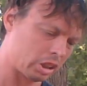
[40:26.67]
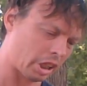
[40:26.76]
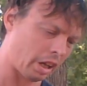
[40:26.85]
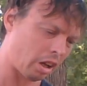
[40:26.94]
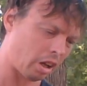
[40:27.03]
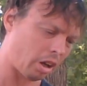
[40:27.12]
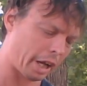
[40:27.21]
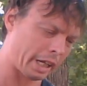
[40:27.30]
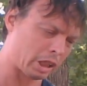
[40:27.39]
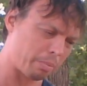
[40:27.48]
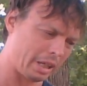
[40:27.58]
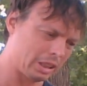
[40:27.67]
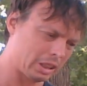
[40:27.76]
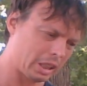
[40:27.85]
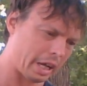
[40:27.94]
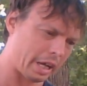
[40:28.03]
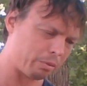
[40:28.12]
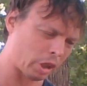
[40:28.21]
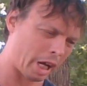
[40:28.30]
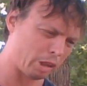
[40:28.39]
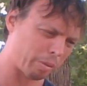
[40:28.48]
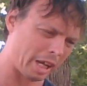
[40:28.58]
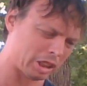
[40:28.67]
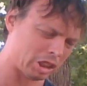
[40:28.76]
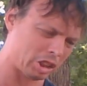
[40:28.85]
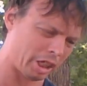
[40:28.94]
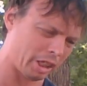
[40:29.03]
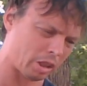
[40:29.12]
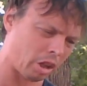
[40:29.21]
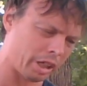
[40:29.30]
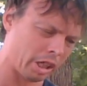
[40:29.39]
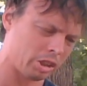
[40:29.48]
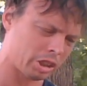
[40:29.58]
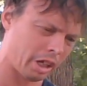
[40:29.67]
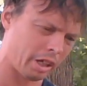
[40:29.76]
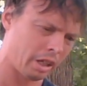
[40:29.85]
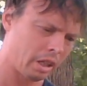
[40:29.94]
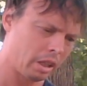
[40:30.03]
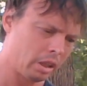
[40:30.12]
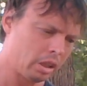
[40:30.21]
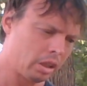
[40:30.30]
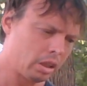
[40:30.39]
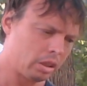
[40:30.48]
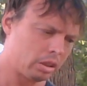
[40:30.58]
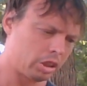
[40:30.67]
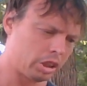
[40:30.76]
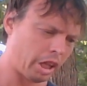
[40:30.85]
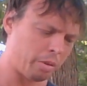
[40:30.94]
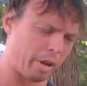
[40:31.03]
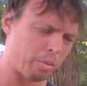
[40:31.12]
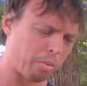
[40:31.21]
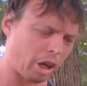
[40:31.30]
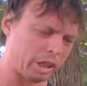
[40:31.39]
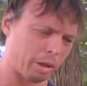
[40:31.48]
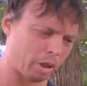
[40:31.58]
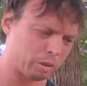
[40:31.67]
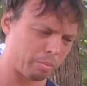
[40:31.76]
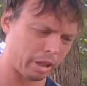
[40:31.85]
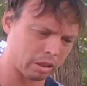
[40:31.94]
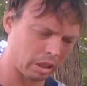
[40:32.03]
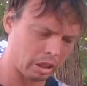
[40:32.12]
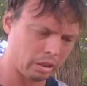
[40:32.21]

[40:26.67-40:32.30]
Yeah, ectomies and transplants and shit unnecessary. Shit, he brought that perspective.